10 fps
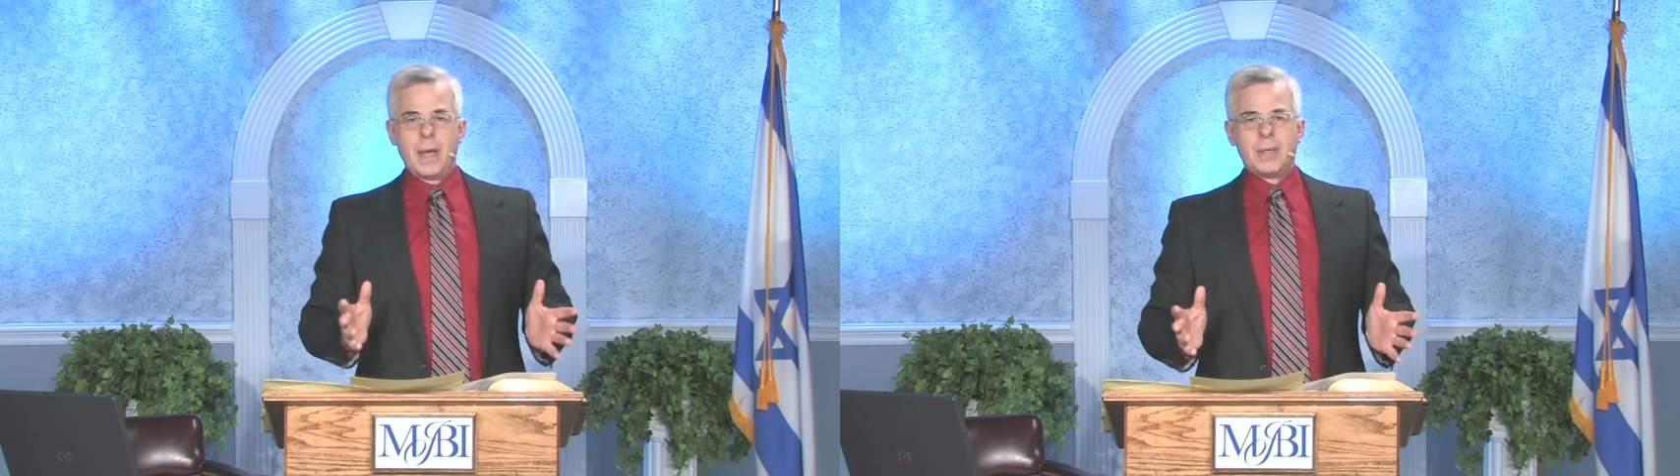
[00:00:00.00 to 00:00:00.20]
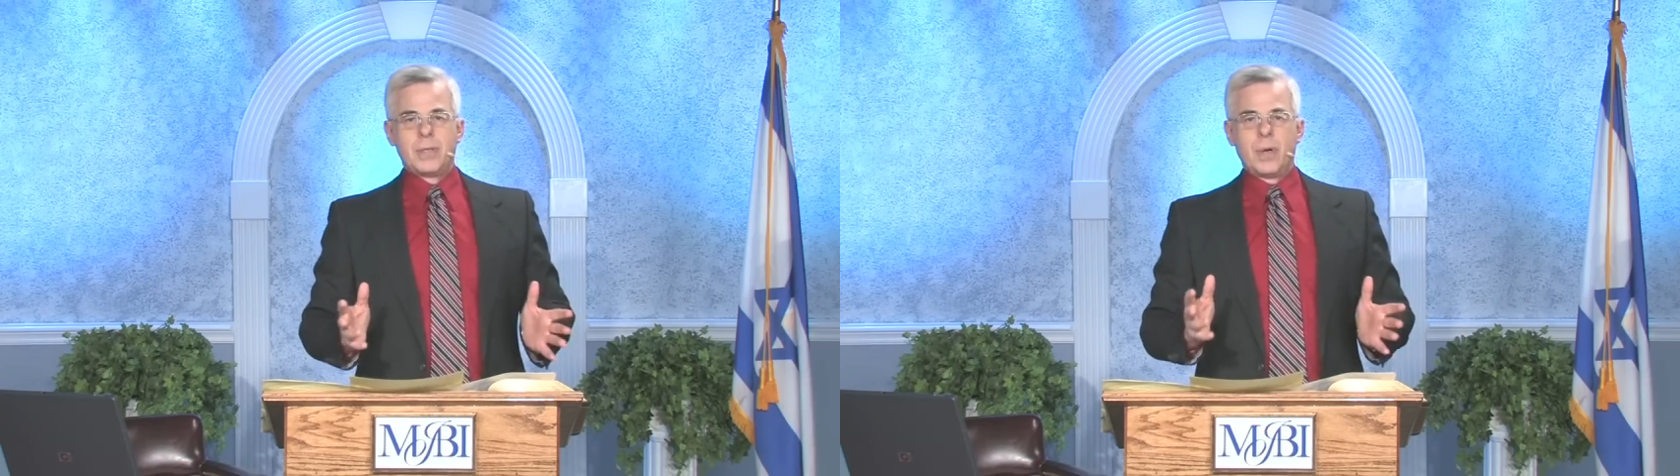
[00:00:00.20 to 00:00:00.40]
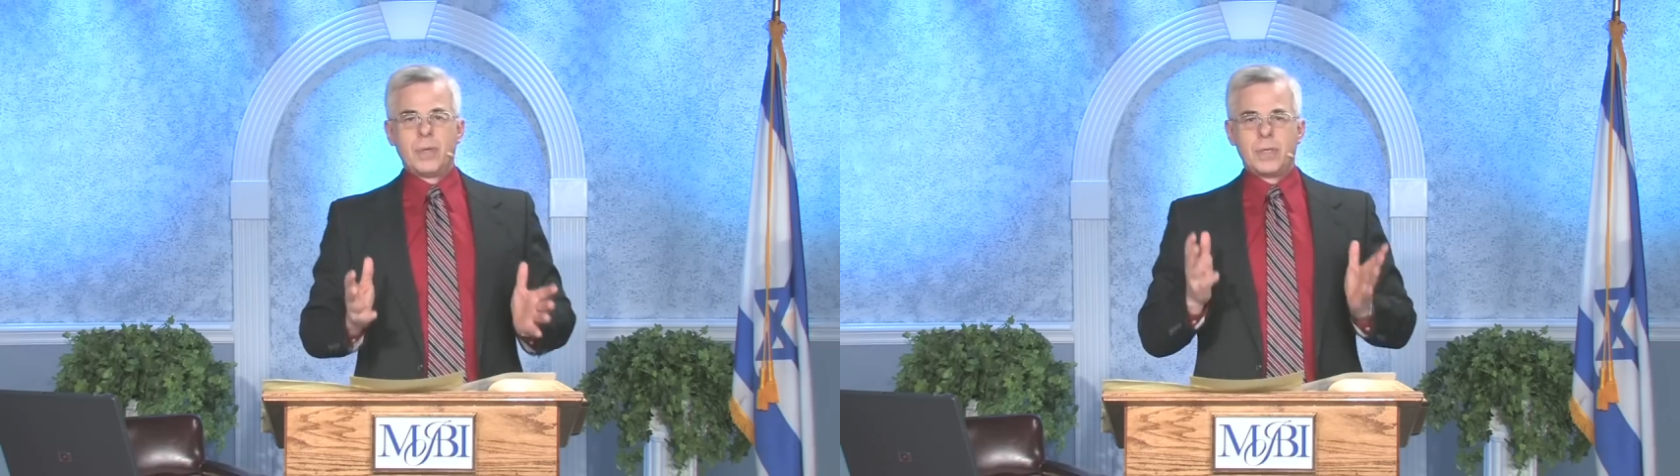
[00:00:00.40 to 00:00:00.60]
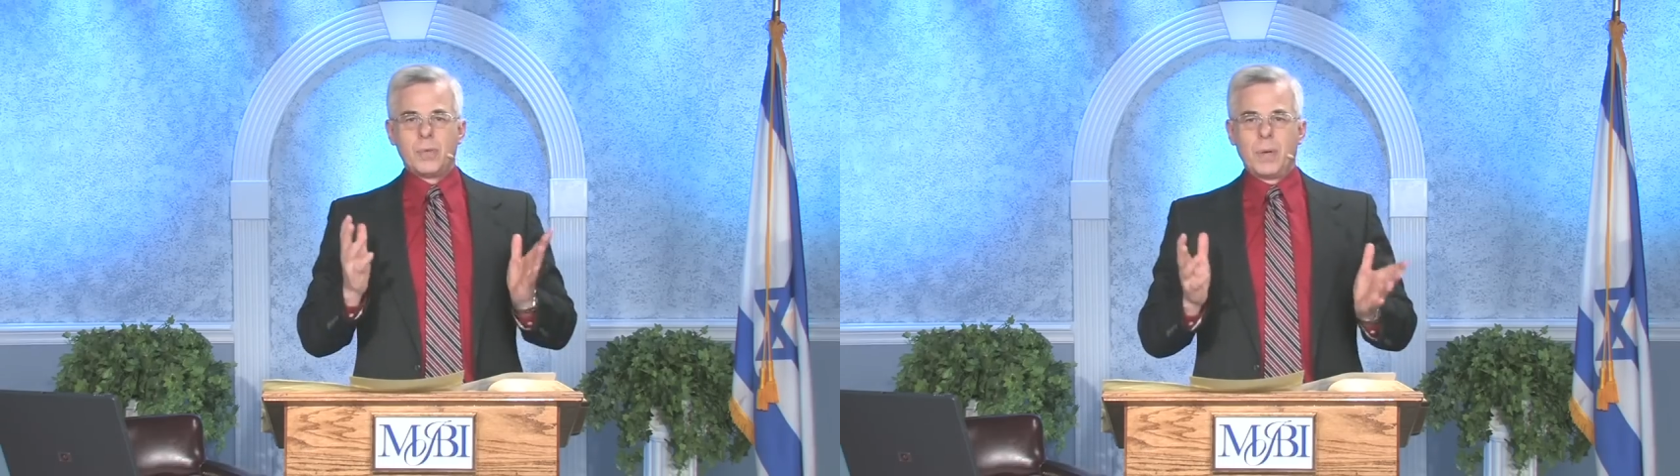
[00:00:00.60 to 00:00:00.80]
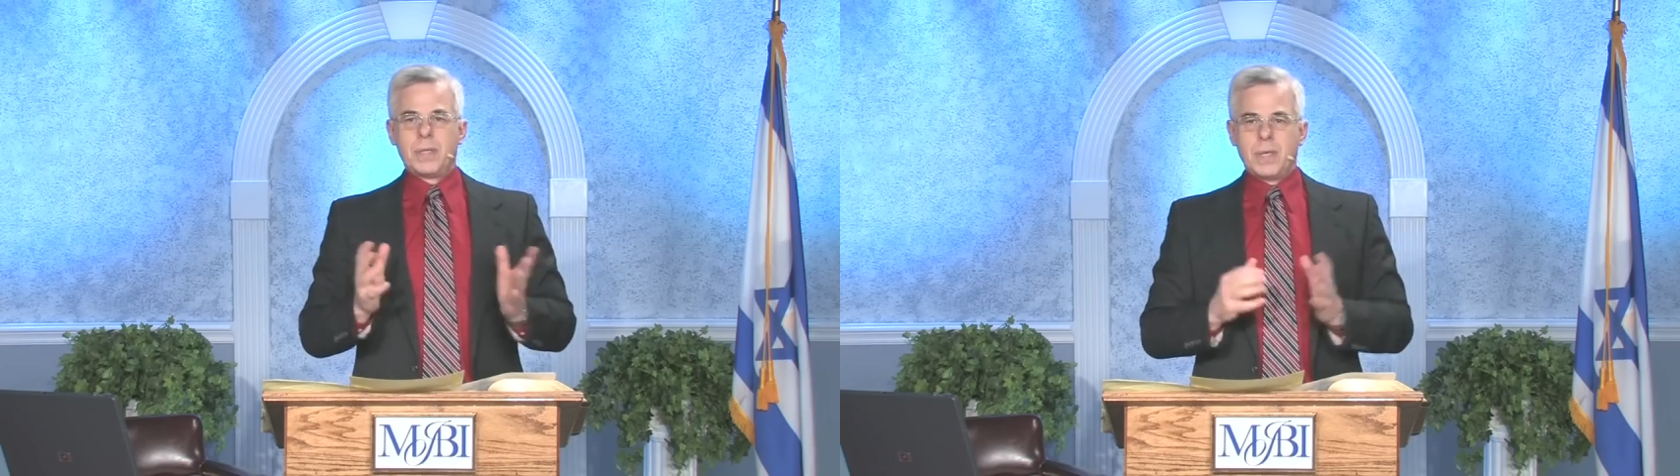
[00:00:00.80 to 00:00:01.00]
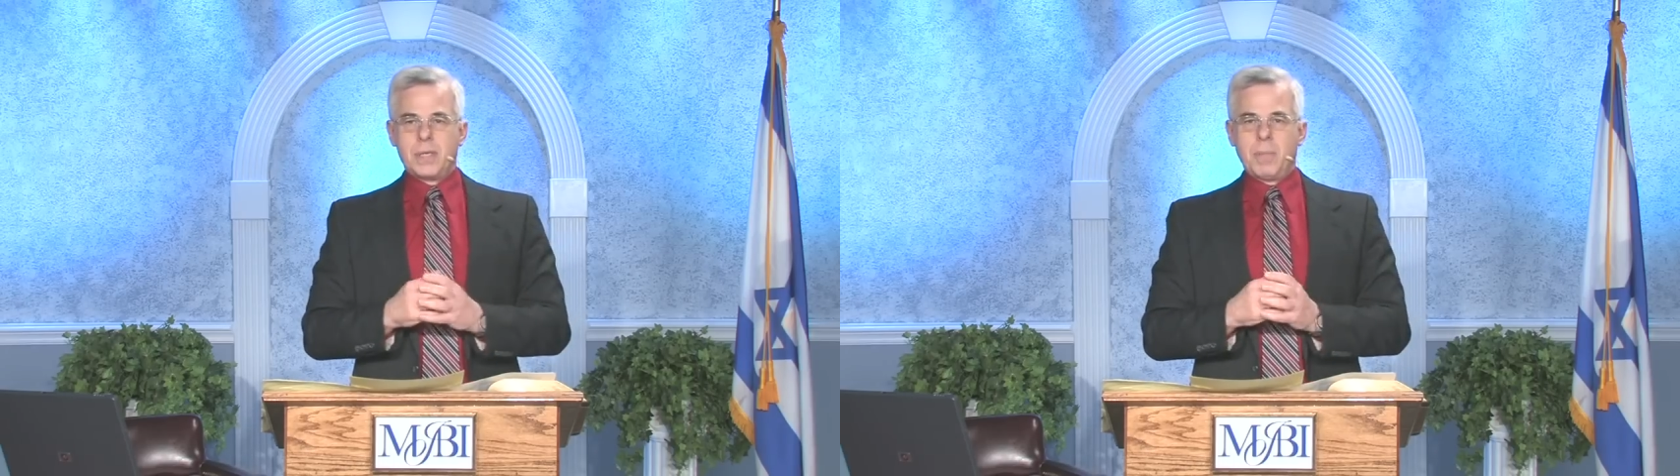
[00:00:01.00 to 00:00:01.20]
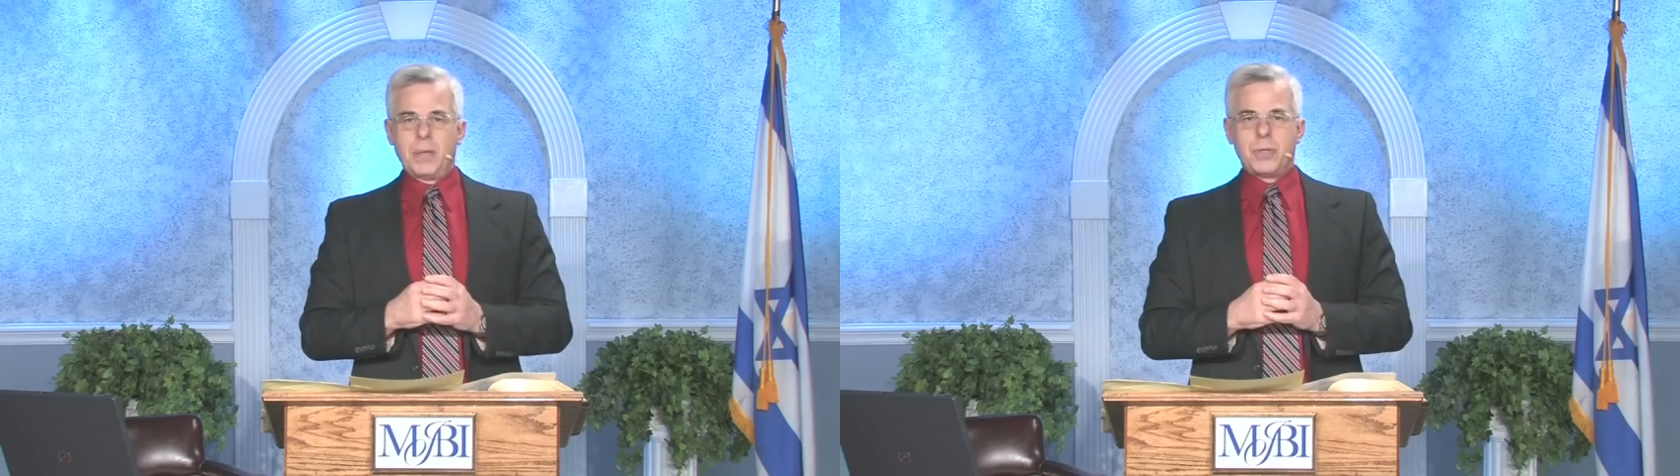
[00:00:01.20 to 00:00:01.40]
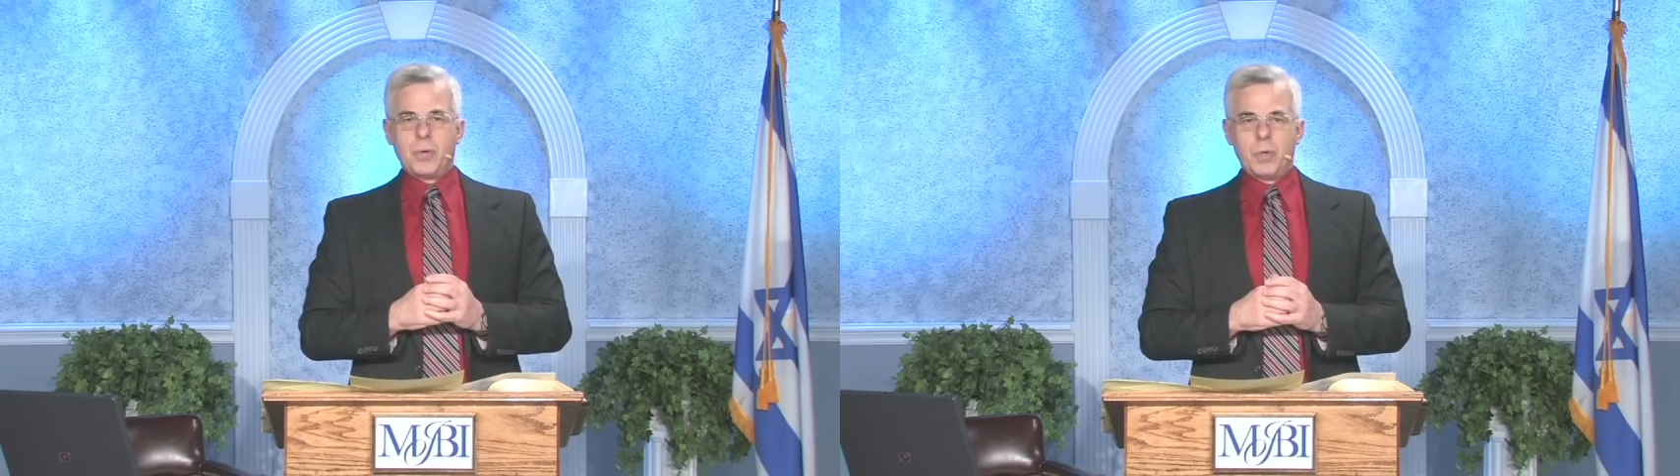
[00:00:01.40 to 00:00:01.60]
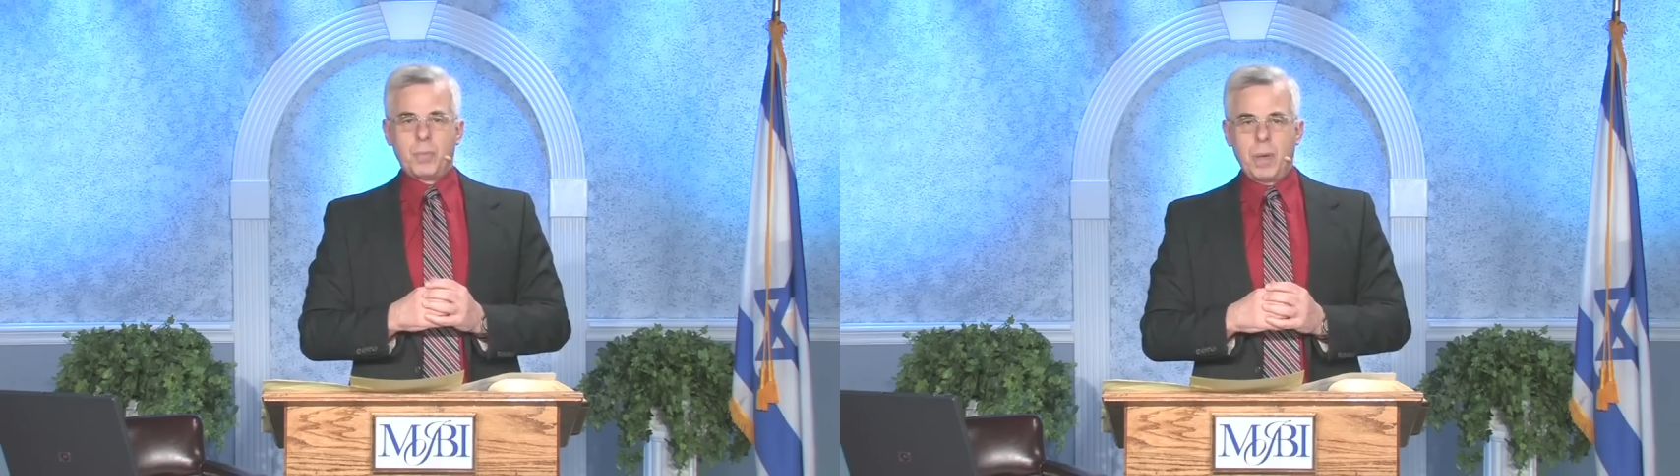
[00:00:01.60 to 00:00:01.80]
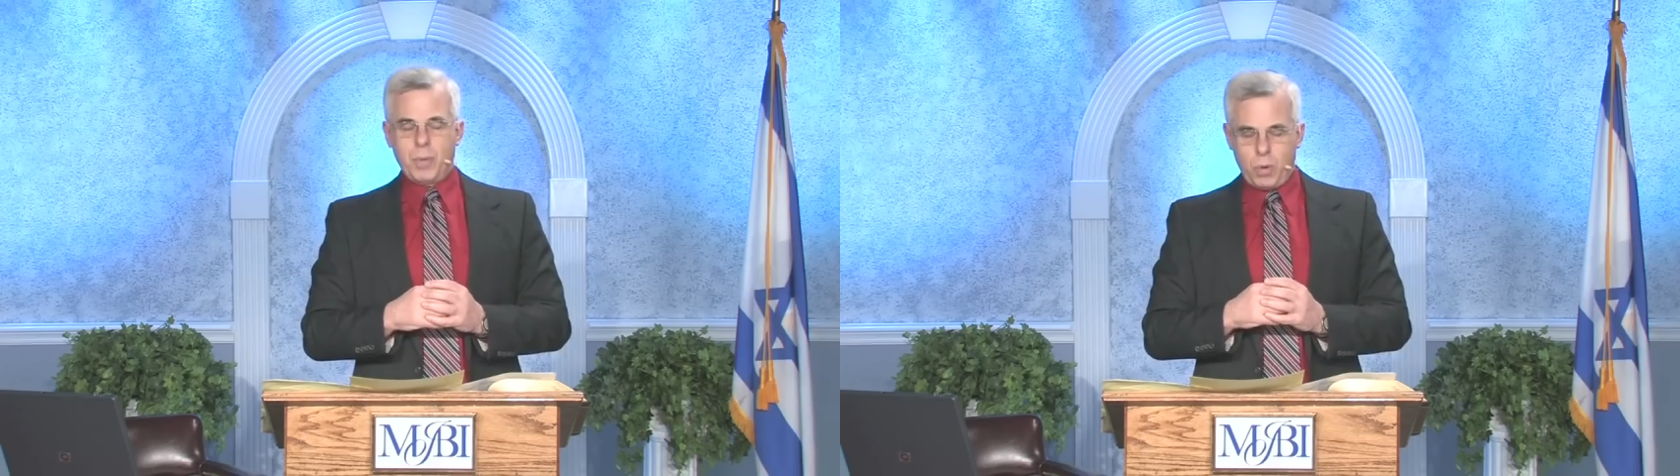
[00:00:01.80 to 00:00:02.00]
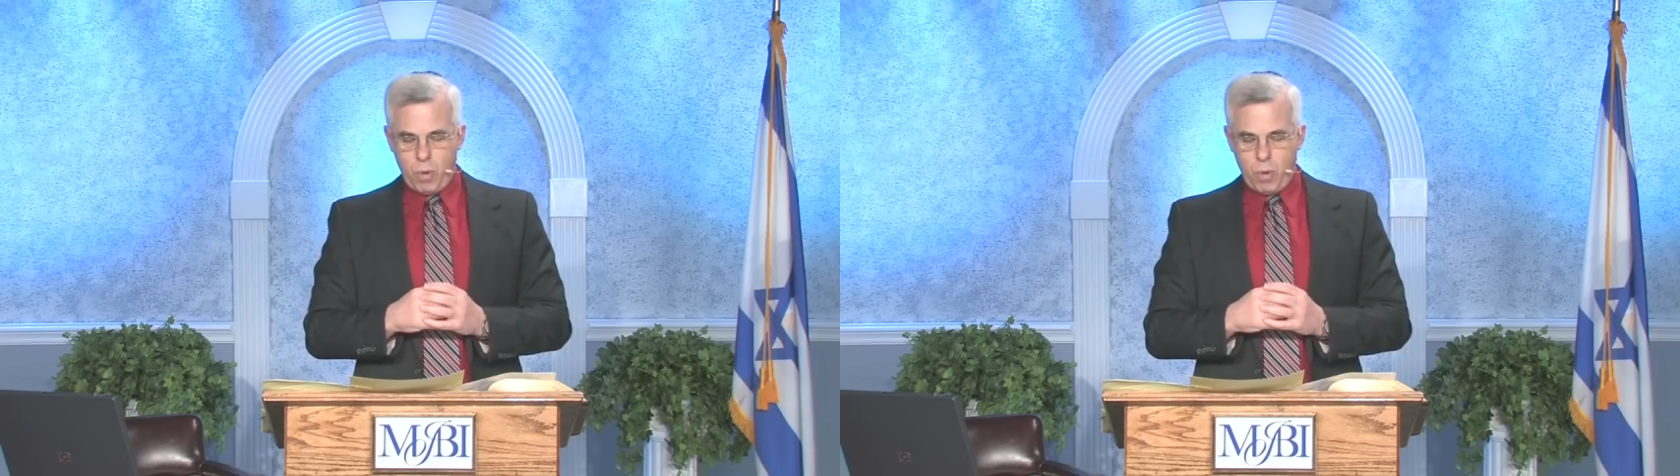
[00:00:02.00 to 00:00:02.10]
And so this is what he says about the Jewish people.